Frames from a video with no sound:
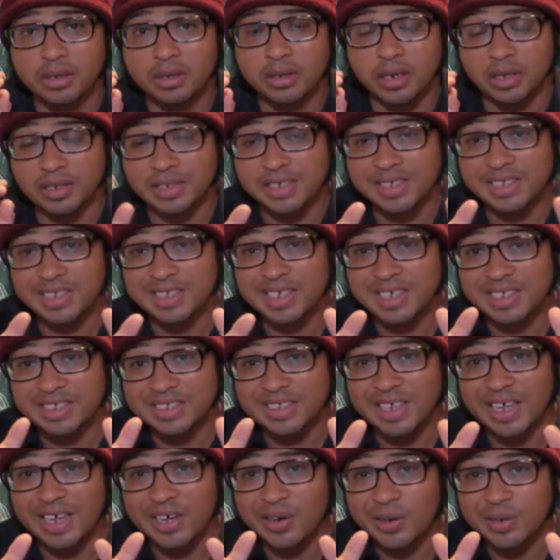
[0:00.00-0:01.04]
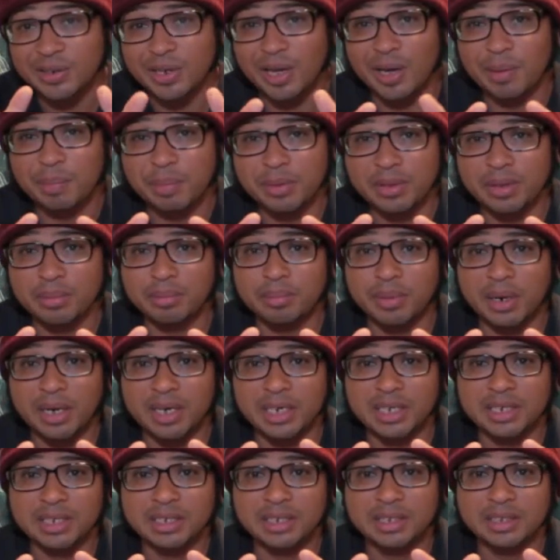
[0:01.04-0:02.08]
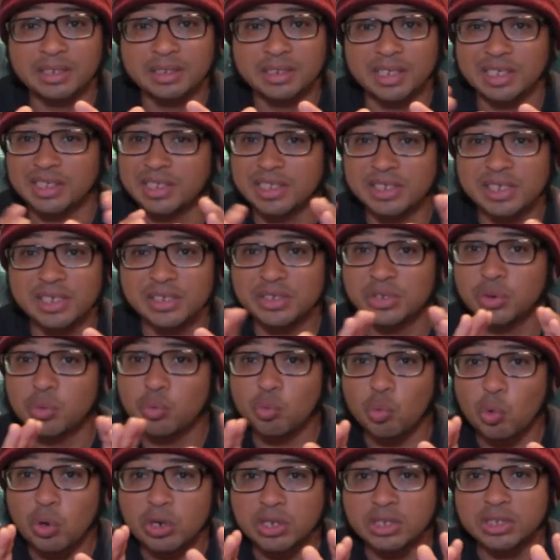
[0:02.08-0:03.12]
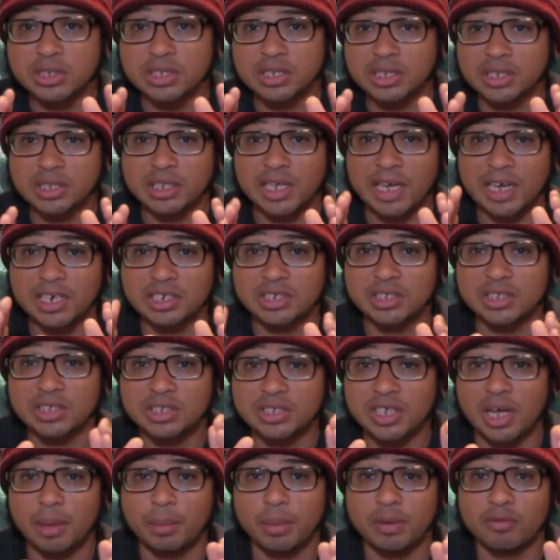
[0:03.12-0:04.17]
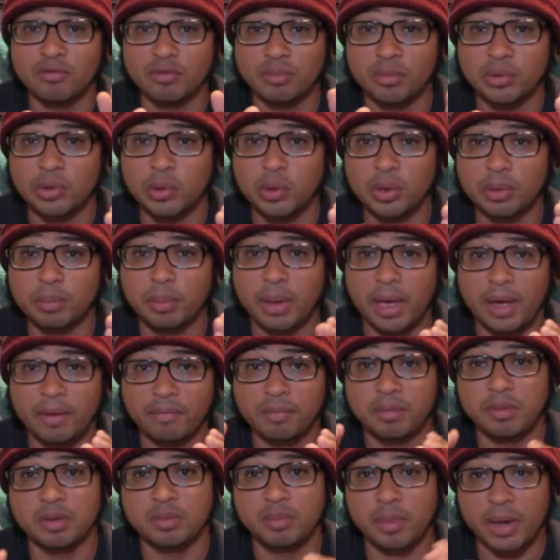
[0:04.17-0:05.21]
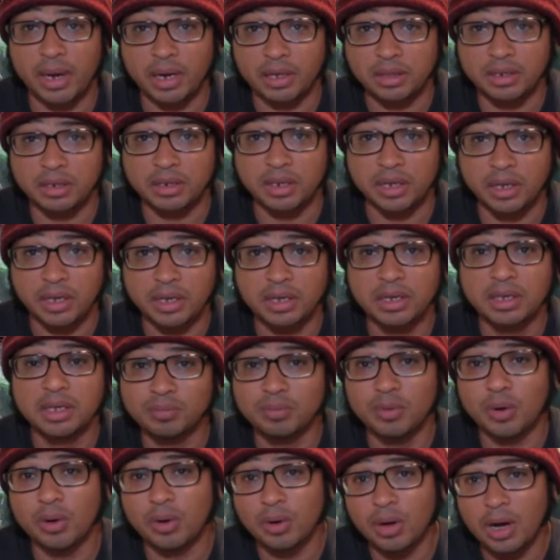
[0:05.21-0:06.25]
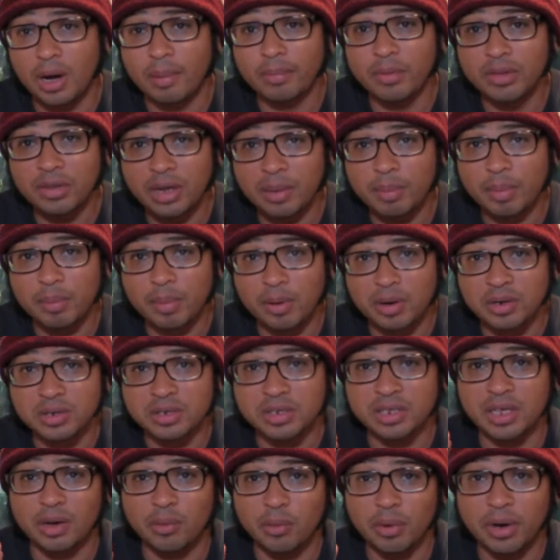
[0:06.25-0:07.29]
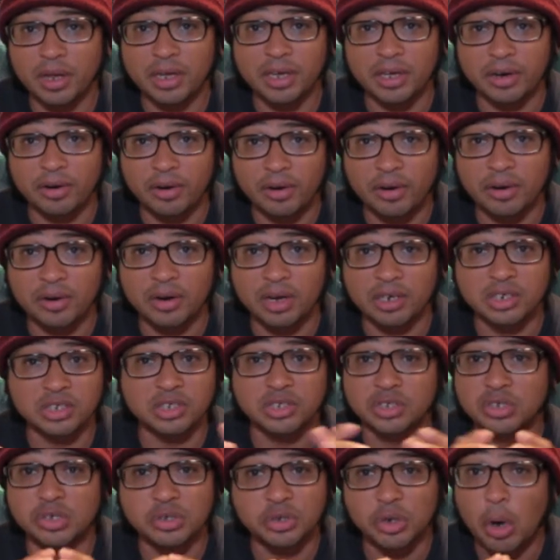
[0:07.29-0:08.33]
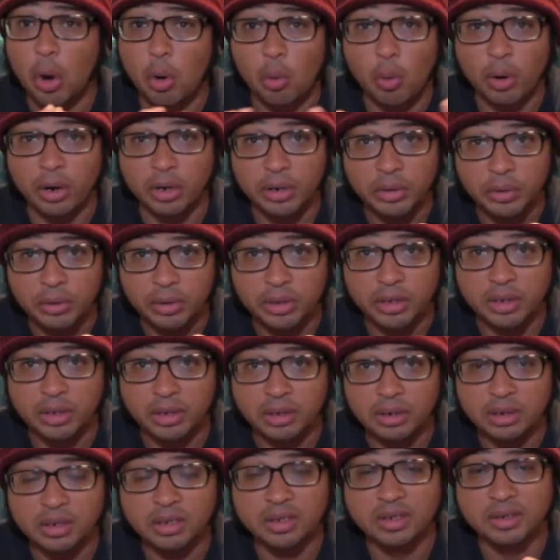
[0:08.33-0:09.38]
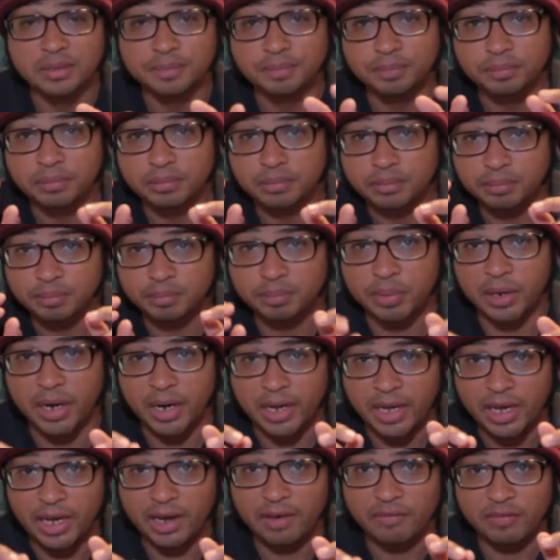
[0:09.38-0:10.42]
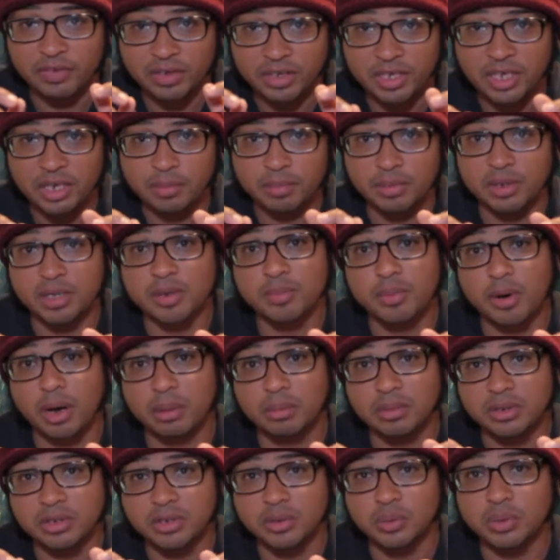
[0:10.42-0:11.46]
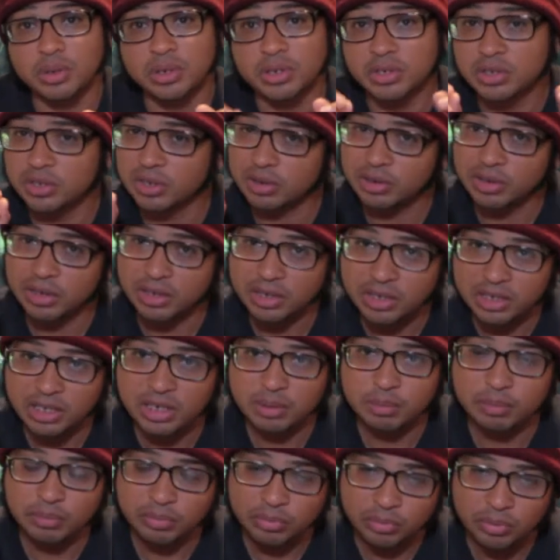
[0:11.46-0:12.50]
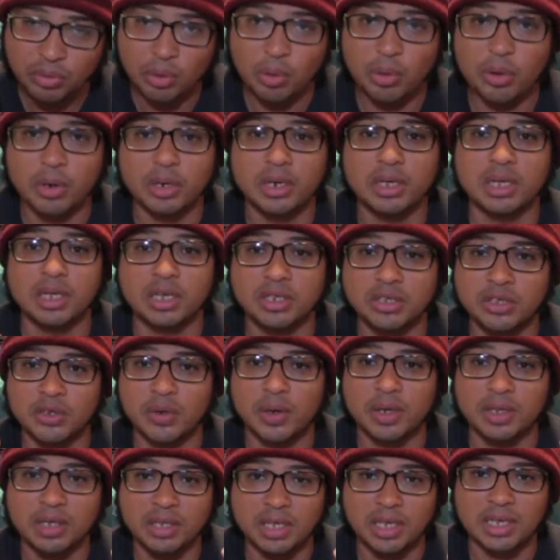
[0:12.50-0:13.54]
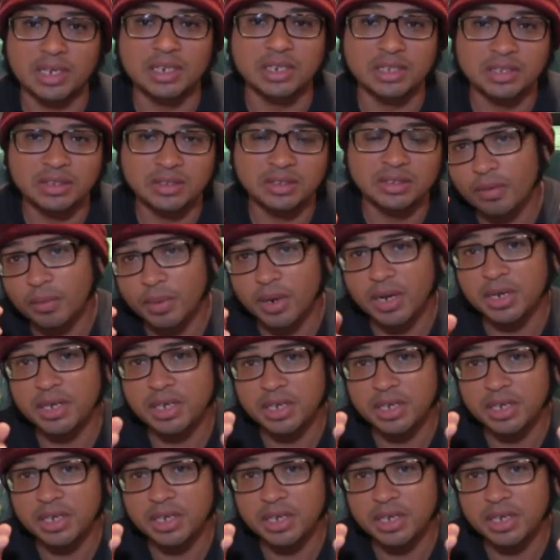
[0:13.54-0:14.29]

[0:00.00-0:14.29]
Now since I got tangled up in the bike, like this is the one thing that actually stopped me from going back in the day. Well, I'm the type of person that when I get hurt, I just don't want to do it again. But I have to keep this promise to Will, so I'm gonna keep throwing it until I land it. But I